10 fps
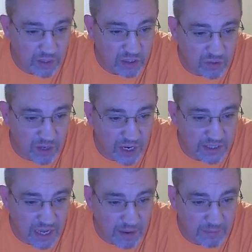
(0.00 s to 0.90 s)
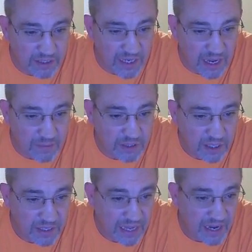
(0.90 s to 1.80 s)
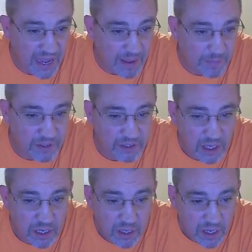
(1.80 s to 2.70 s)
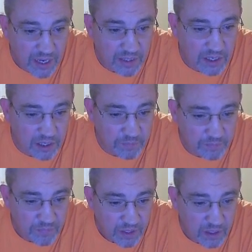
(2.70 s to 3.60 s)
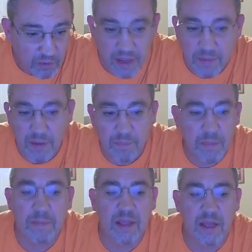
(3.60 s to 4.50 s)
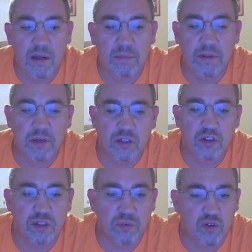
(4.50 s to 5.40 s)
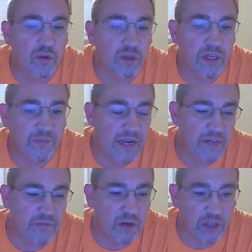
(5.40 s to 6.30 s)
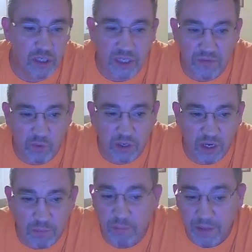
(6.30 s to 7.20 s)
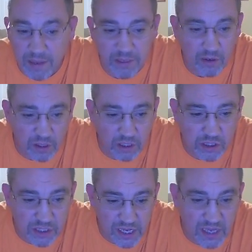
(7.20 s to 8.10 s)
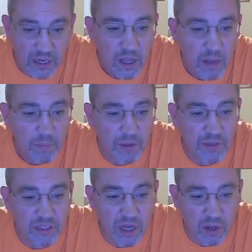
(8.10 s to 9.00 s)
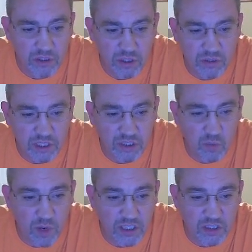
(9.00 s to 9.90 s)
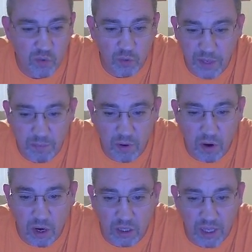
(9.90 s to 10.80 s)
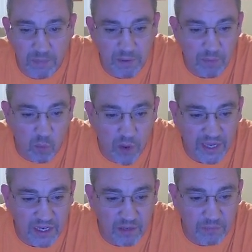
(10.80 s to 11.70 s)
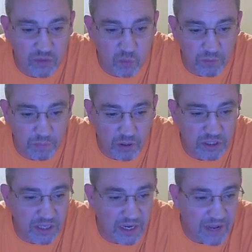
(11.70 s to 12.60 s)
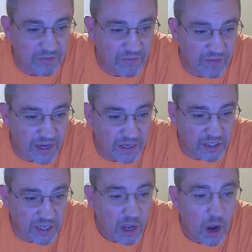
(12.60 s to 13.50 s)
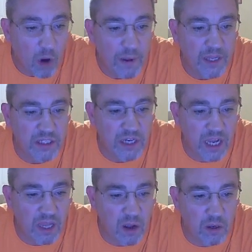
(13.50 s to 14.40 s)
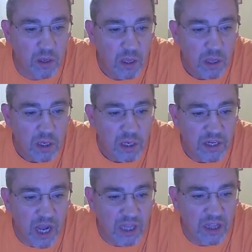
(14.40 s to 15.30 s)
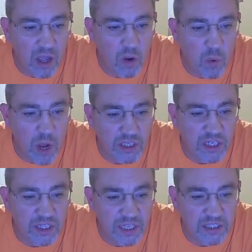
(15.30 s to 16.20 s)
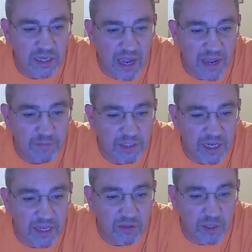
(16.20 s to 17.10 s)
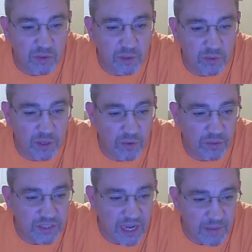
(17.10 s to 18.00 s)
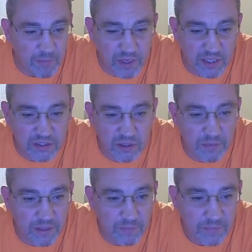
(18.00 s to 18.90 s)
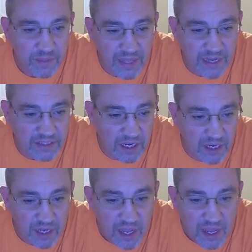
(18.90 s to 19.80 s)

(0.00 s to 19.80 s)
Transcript: It's crazy how many times that happens. And, um, you know, maybe, maybe um, there's some truth in the fact if you're looking for a number, maybe you're going to see it. But there's also situations where people aren't. Like people waking up, this one person, I have to find it. It's, oh my goodness, not long not long watching this, I am seeing 333 on the time. Okay, so I mean, that's odd.